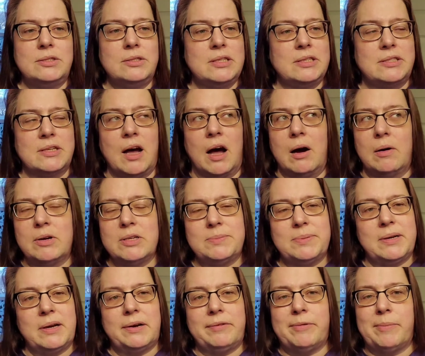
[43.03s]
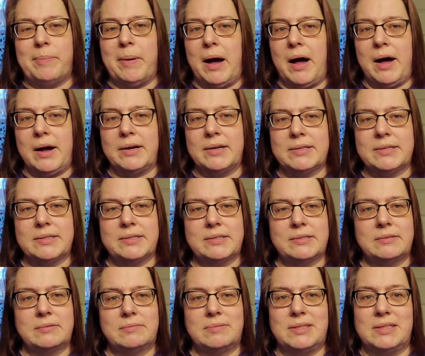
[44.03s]
It's always been out of a box
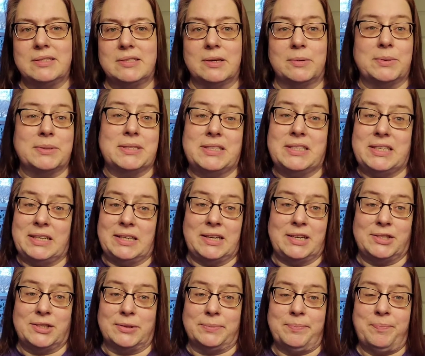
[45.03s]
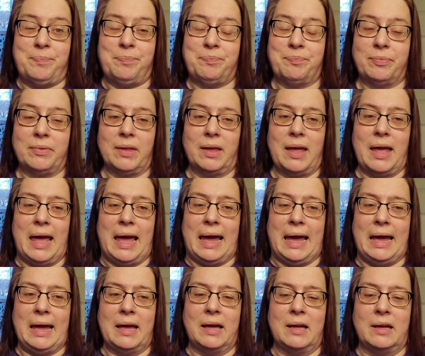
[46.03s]
since I was a teenager.
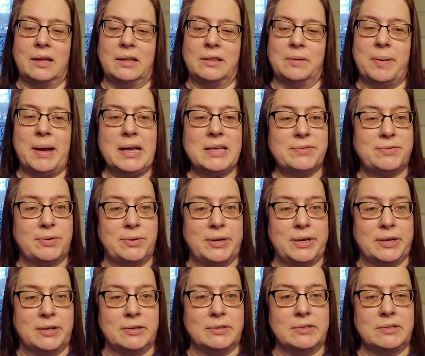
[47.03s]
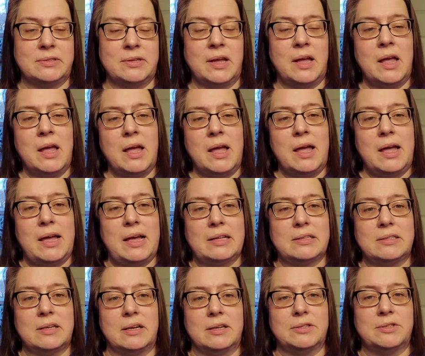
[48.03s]
And the past few years,
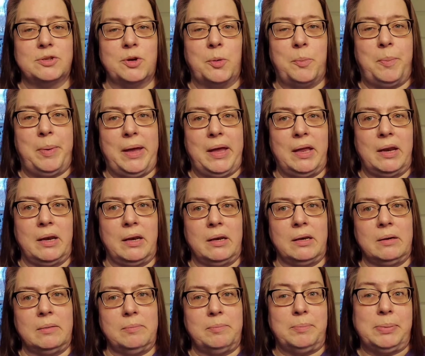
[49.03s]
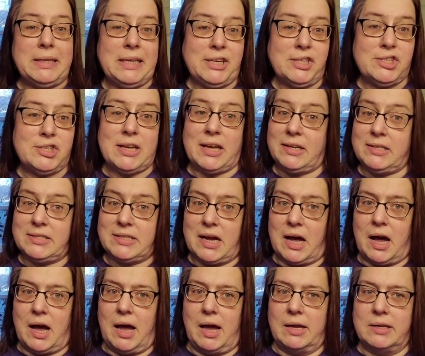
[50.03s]
it's also been bleach and
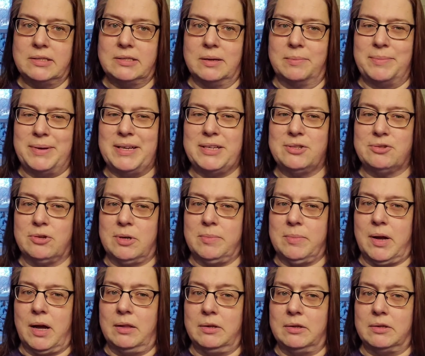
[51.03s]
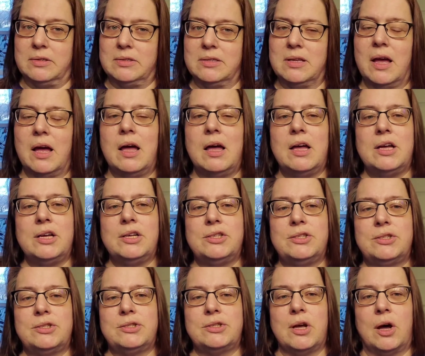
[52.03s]
dye, some extreme colors.
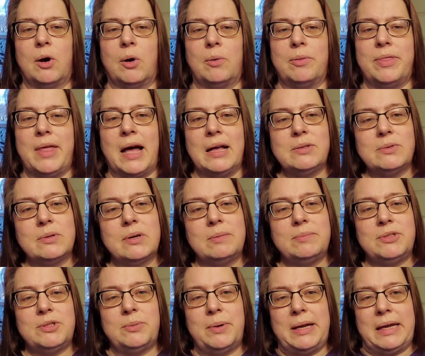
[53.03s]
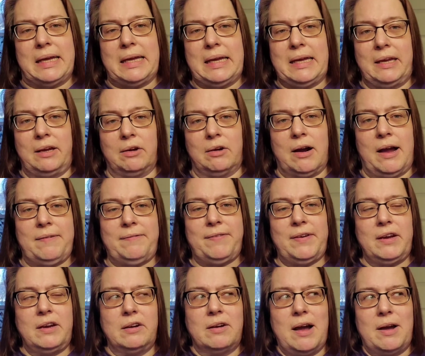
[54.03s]
So that's what I'm doing here. I
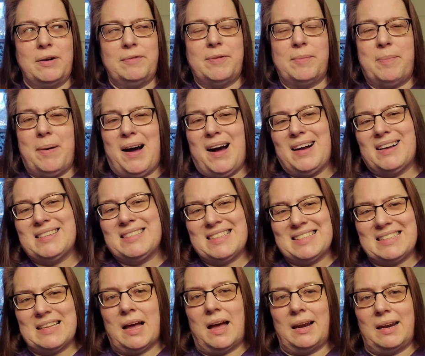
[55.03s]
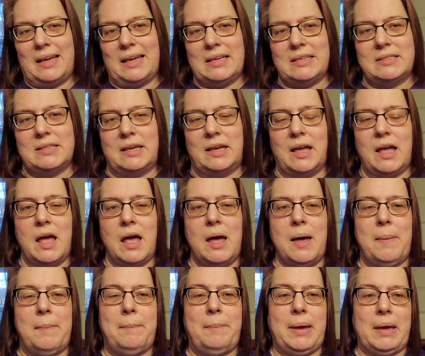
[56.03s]
figure out of a box is kind of easy.
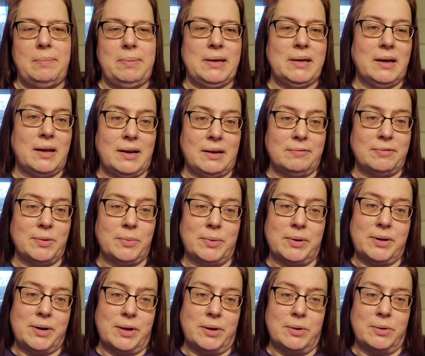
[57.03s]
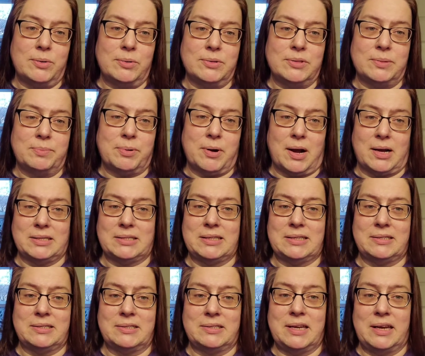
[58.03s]
Maybe not everyone knows the
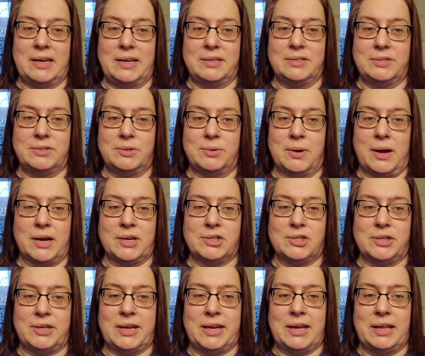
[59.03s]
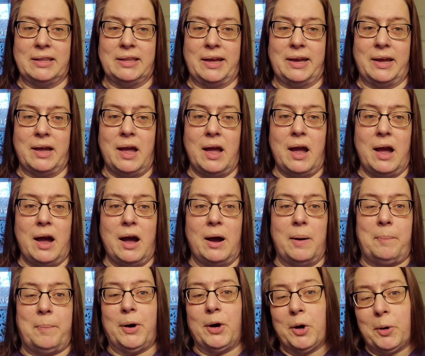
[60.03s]
process it takes to actually get like
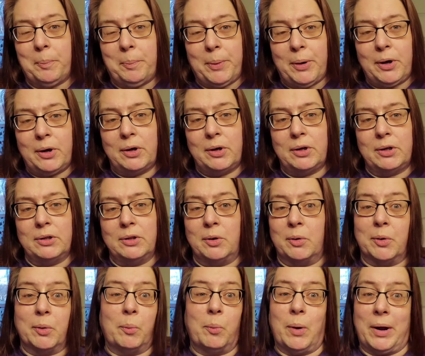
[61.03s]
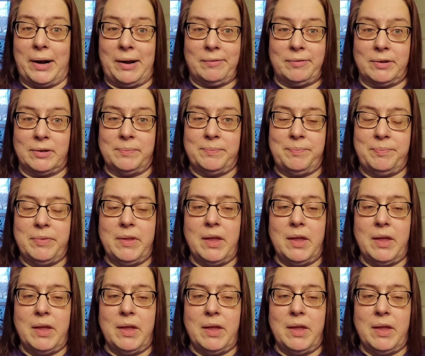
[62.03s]
a purple or whatever.